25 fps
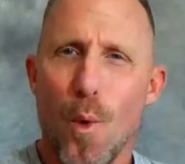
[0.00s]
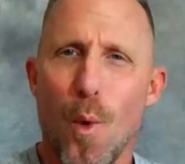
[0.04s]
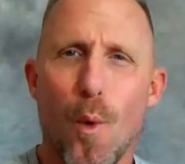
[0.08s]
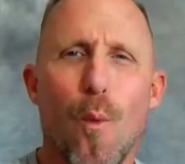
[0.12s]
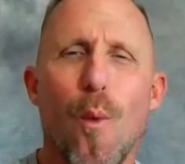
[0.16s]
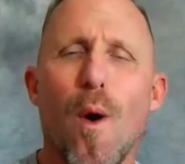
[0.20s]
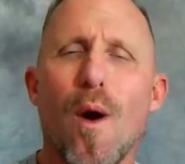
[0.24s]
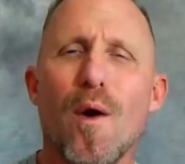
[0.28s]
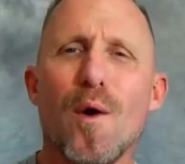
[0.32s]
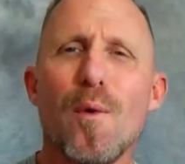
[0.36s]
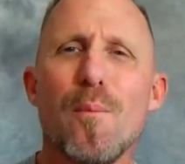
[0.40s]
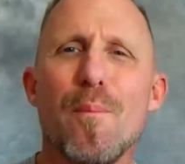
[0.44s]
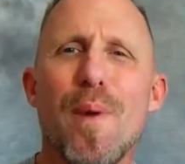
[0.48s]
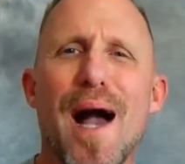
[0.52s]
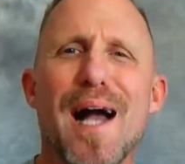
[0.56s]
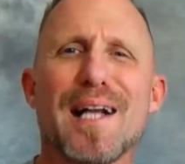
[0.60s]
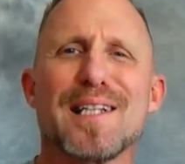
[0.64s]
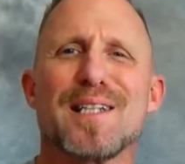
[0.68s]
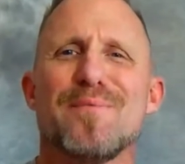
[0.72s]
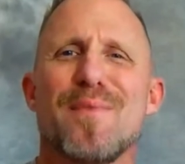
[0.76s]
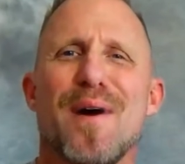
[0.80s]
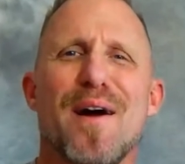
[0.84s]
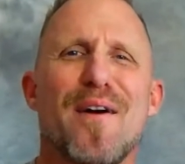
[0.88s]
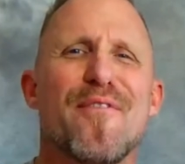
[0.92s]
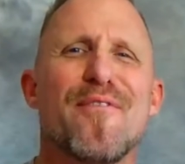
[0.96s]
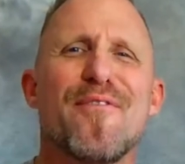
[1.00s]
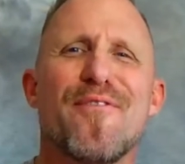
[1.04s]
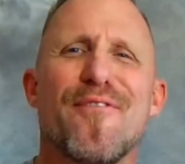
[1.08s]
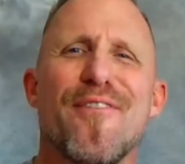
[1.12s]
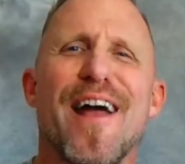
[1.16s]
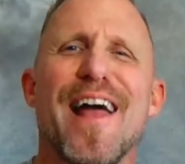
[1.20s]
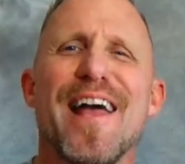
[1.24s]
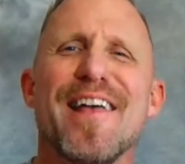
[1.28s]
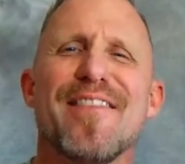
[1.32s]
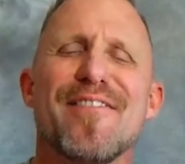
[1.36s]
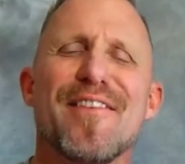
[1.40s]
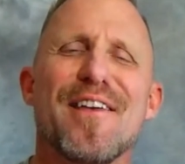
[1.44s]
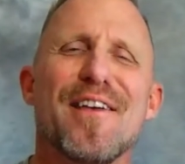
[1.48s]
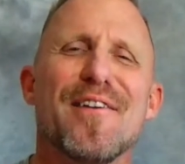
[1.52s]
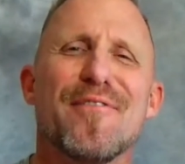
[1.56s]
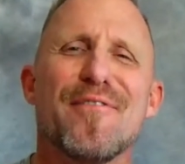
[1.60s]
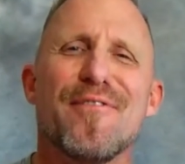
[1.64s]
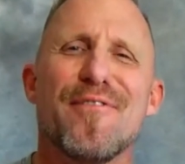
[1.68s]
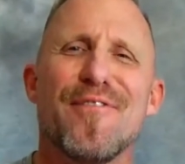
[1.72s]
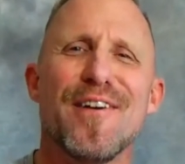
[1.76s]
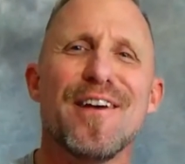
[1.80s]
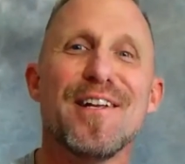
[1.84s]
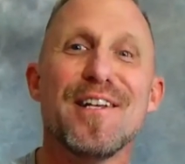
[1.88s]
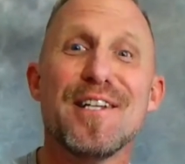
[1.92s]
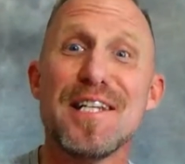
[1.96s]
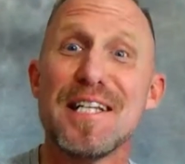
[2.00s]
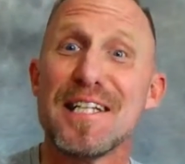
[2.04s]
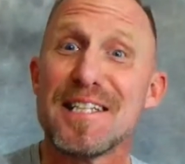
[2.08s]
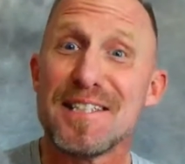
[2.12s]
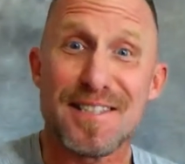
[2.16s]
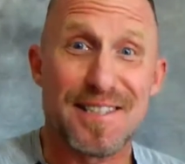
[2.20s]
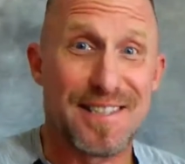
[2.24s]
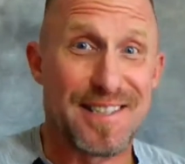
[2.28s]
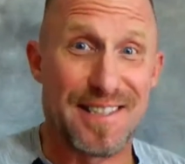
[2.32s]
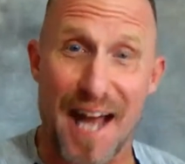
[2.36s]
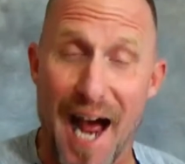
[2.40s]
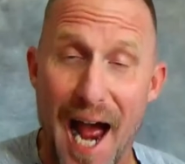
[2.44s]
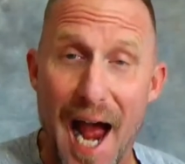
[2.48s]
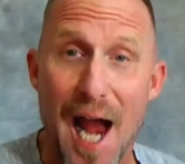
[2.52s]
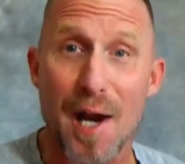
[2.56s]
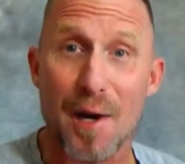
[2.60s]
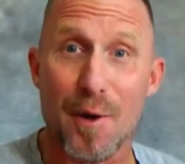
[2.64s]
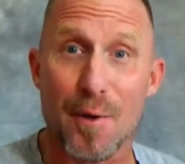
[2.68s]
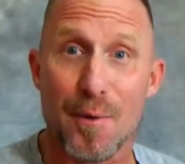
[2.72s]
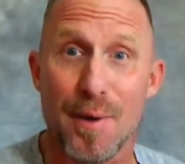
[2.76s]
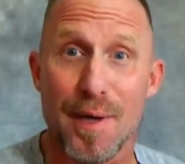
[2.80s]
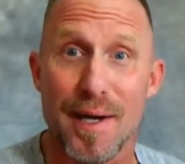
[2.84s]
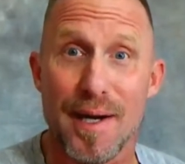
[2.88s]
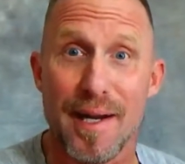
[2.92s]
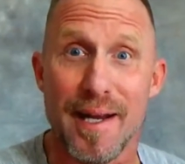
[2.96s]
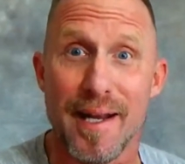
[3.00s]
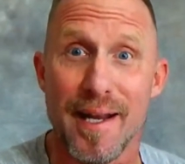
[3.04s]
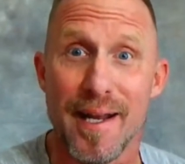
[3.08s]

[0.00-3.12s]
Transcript: Welcome back to my Faith and Fitness Diary,